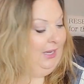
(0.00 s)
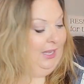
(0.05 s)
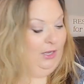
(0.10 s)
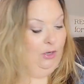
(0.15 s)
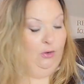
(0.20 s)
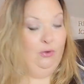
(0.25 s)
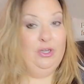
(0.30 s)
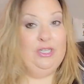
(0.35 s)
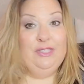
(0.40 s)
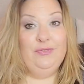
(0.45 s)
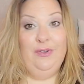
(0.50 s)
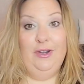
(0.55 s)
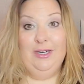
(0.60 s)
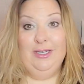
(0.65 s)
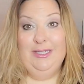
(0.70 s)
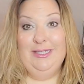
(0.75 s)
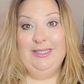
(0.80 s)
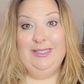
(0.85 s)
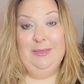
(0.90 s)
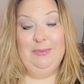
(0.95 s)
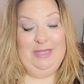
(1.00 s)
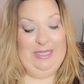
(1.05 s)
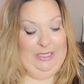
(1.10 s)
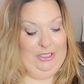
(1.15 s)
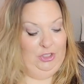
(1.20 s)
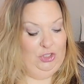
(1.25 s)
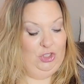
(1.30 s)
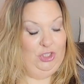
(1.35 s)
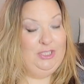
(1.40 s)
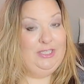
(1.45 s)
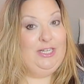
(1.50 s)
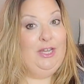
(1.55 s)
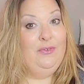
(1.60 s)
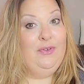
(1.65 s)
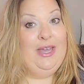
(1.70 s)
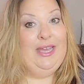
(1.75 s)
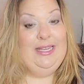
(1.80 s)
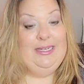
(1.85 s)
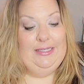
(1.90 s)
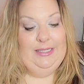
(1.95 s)
Now, as far as some Easter
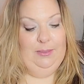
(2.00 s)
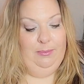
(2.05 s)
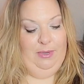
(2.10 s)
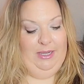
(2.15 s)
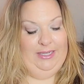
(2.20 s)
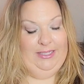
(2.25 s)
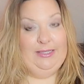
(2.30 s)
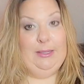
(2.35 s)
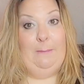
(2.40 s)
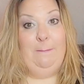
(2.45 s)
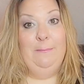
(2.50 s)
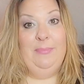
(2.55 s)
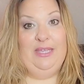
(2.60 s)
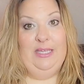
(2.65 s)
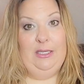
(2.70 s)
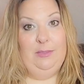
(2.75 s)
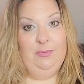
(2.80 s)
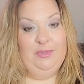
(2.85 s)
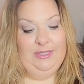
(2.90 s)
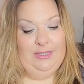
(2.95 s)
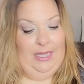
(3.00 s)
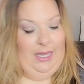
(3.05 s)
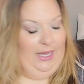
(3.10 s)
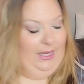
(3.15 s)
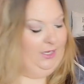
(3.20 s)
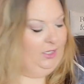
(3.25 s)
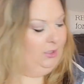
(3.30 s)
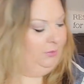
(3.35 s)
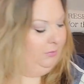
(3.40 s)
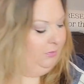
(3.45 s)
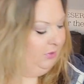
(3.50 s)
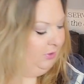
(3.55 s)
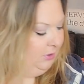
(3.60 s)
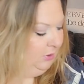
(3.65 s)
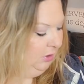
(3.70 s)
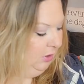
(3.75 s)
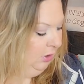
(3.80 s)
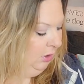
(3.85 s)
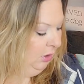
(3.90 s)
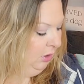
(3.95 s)
stuff, I did buy some Peeps items